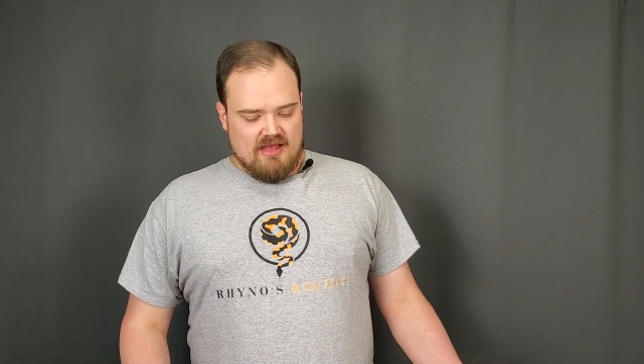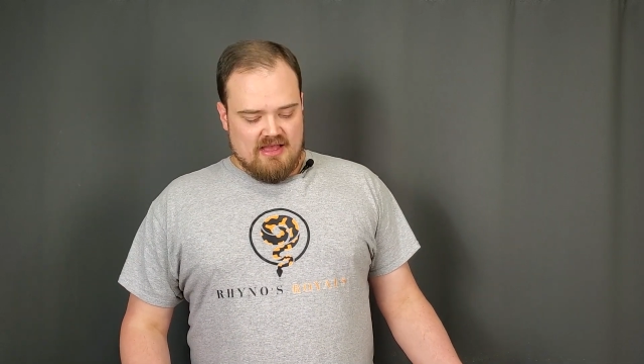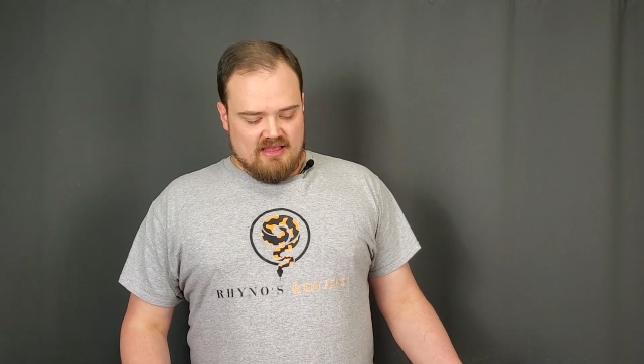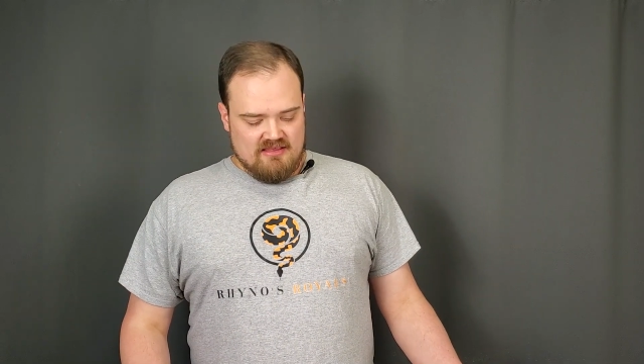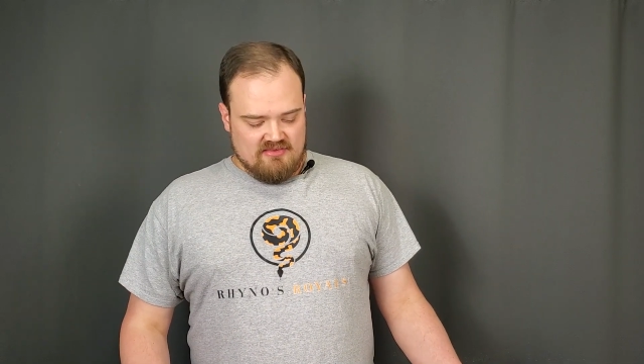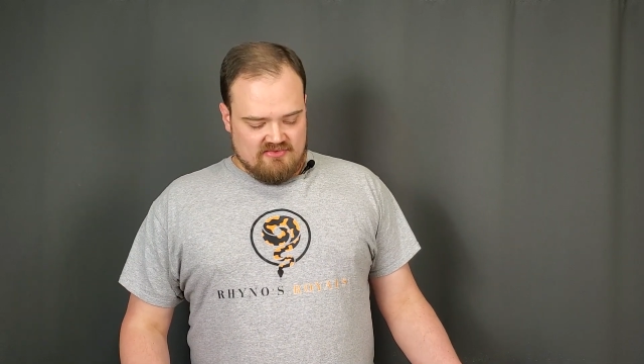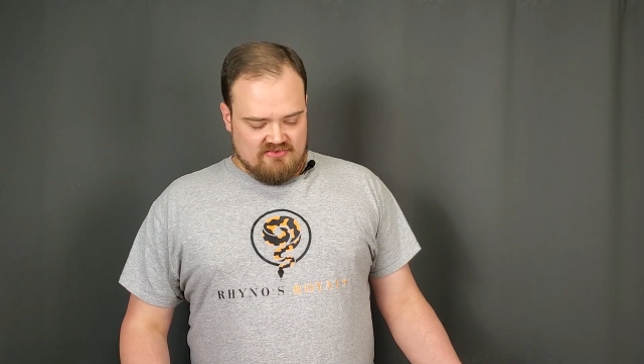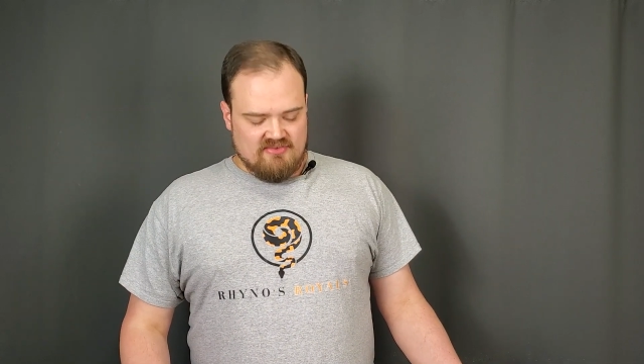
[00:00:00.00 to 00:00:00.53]

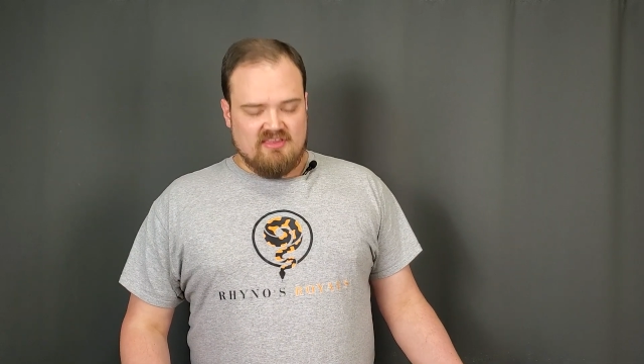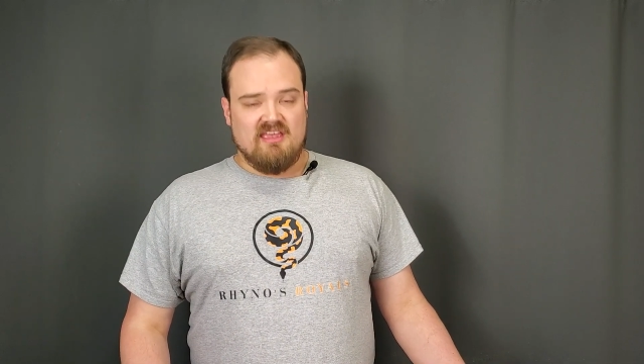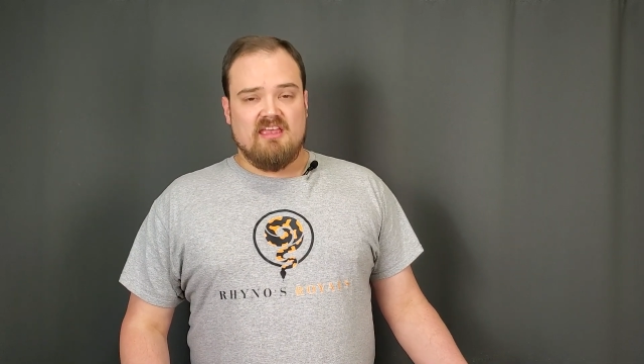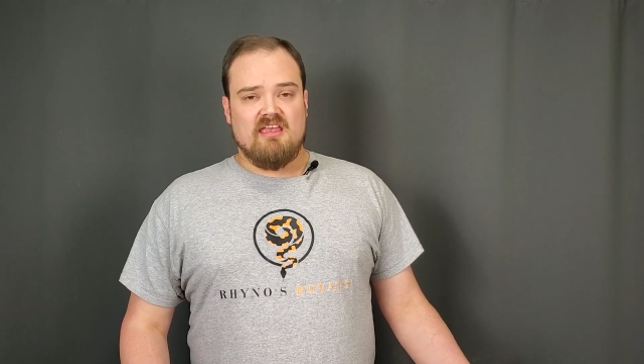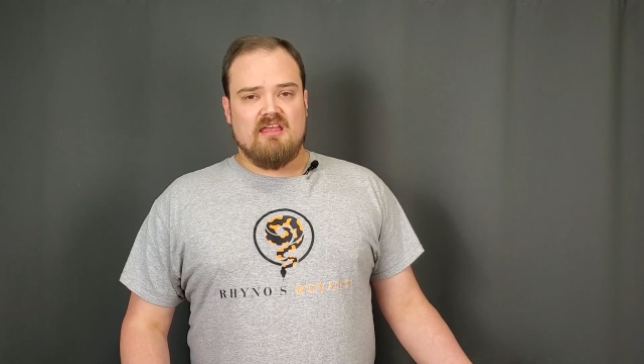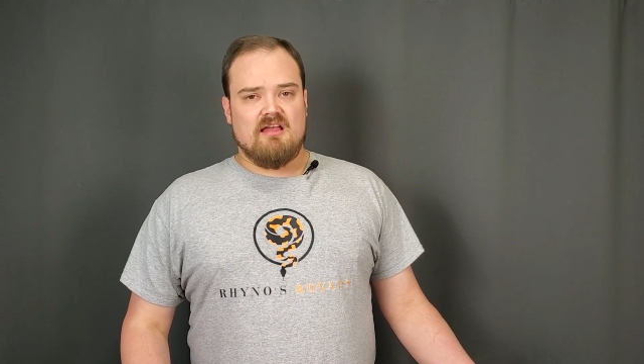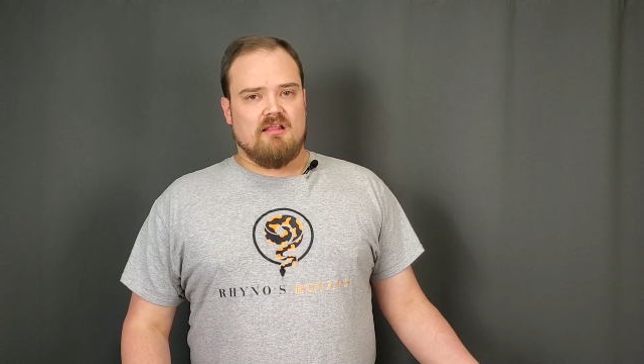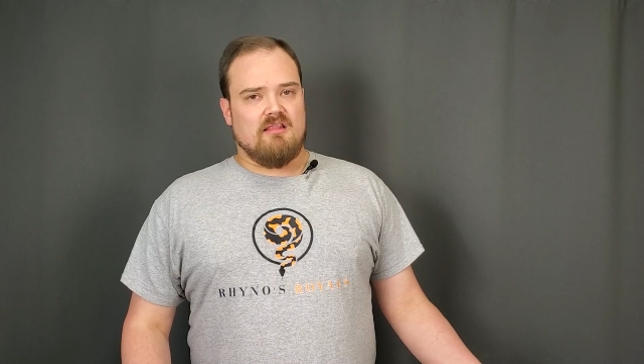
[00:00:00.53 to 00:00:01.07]
I
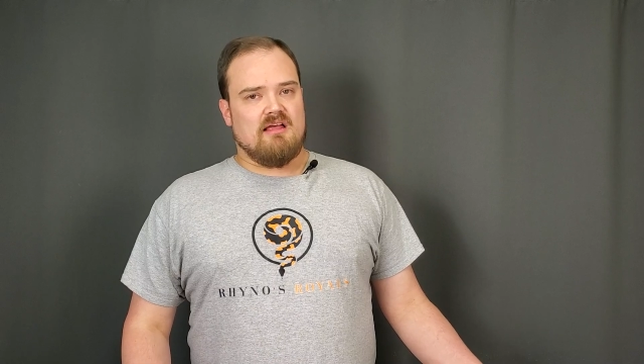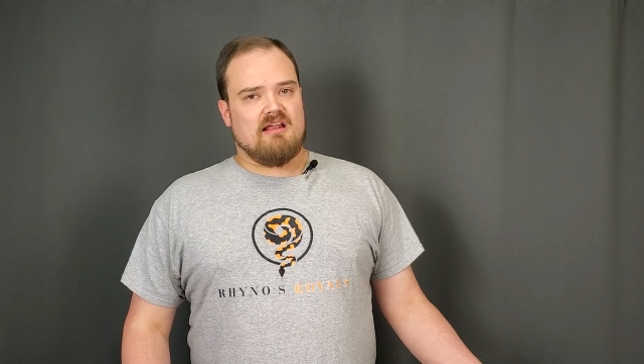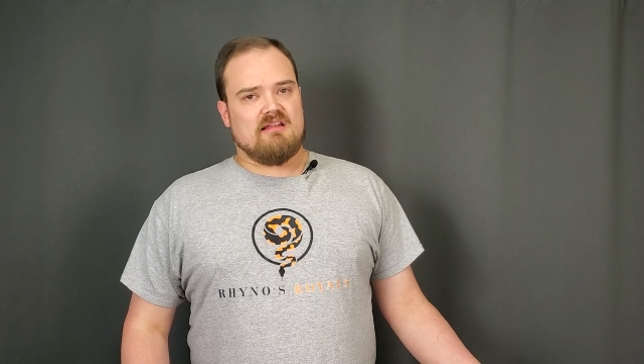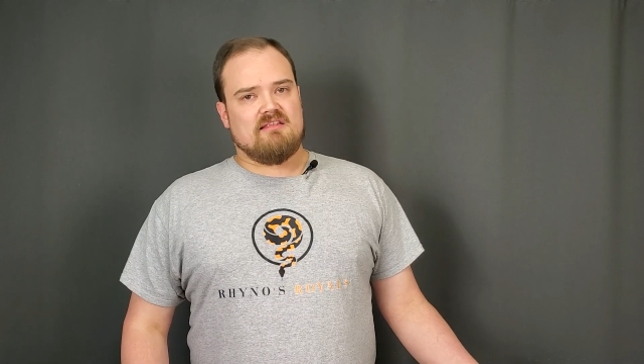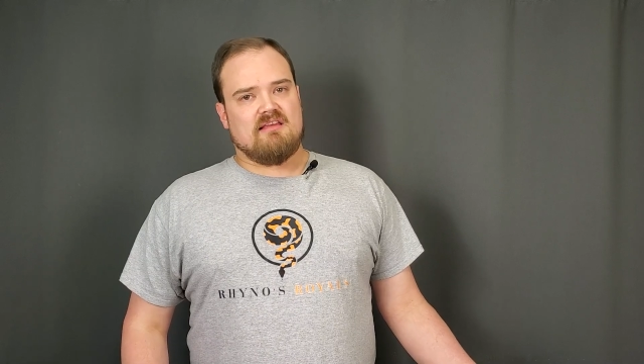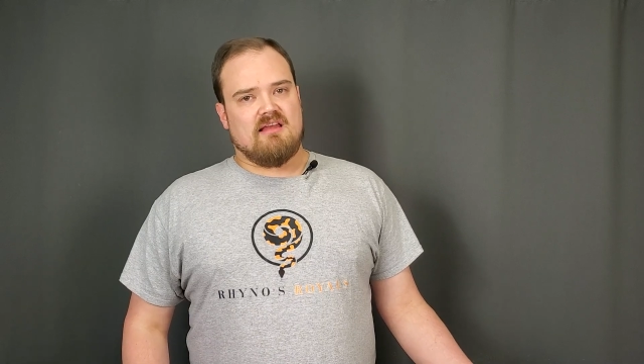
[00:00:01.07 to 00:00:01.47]
see a lot of